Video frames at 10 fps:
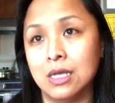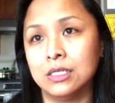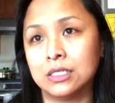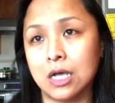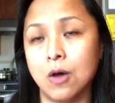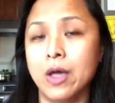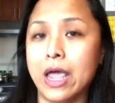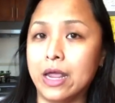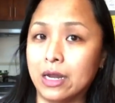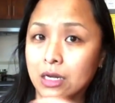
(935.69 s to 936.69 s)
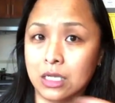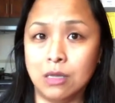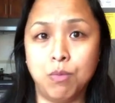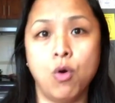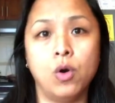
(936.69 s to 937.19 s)
So another
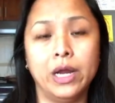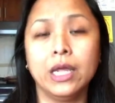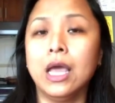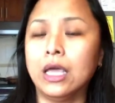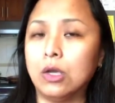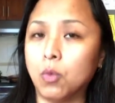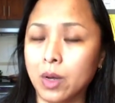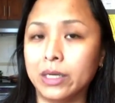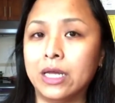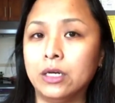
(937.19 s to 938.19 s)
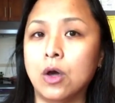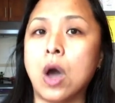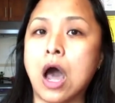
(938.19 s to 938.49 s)
key point, you want to know